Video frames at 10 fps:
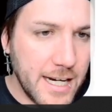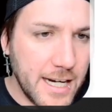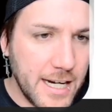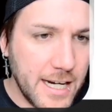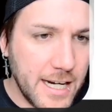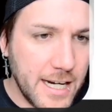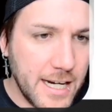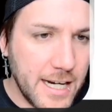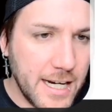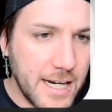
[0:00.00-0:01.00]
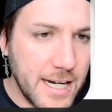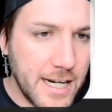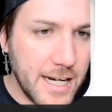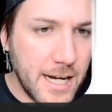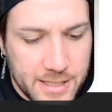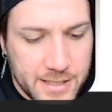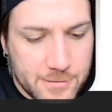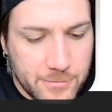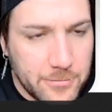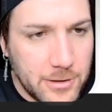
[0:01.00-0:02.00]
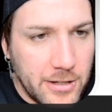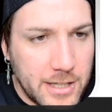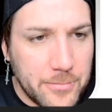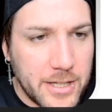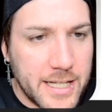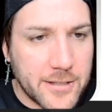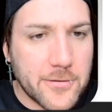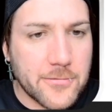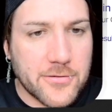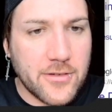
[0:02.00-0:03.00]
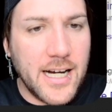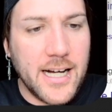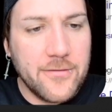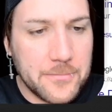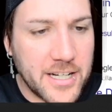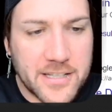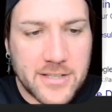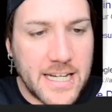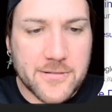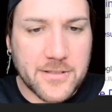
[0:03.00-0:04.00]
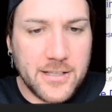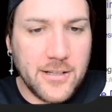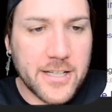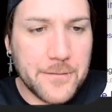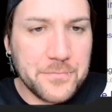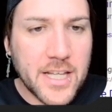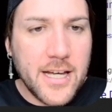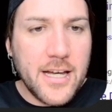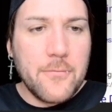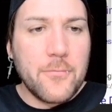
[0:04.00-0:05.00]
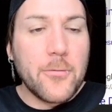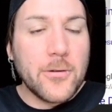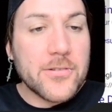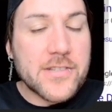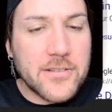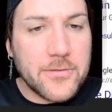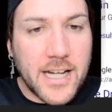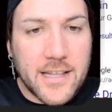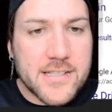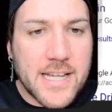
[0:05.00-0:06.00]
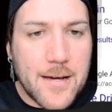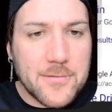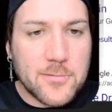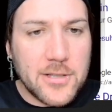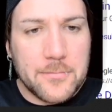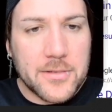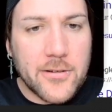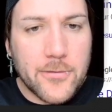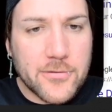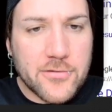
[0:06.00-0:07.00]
And then what we also do is we will load up a Google Drive. I'm not actually going to log in. but we'll also do another tab is we'll load up the Google